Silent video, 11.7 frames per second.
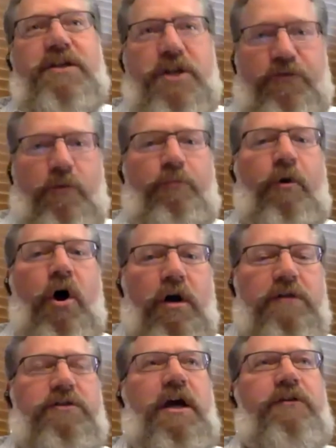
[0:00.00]
in different
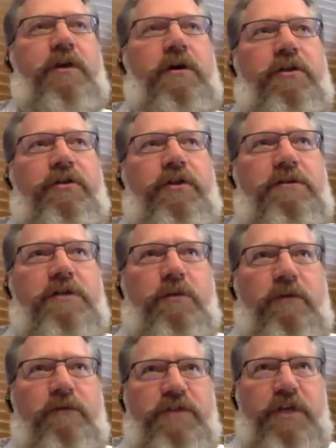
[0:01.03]
parts, I think the things that
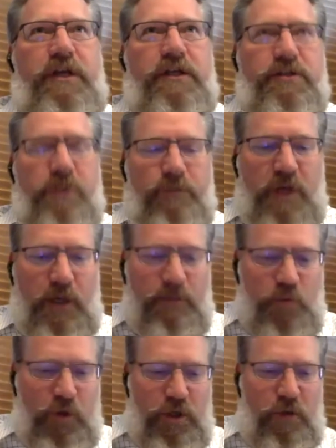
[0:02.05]
we've seen is
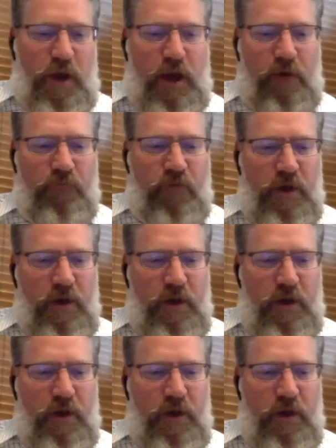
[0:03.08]
sometimes when you have